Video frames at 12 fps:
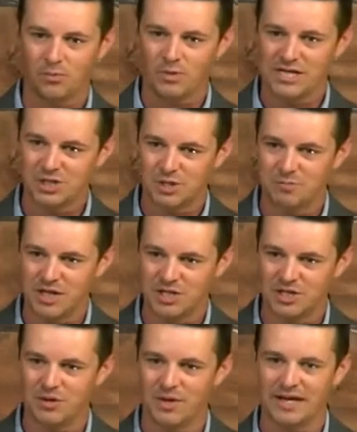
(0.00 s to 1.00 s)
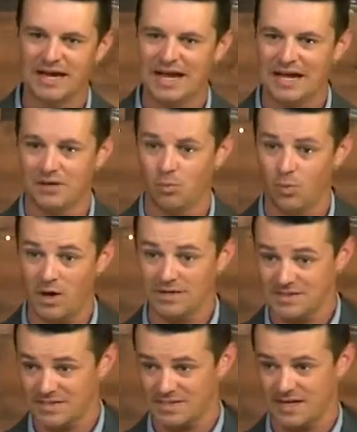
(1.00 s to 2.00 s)
we should be doing in
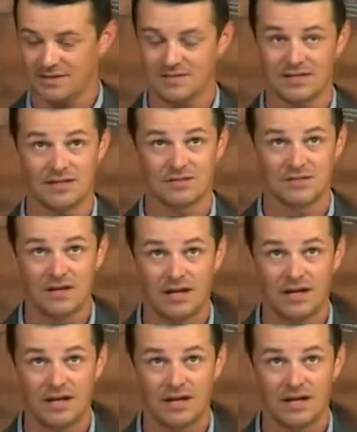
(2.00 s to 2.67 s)
one sense is,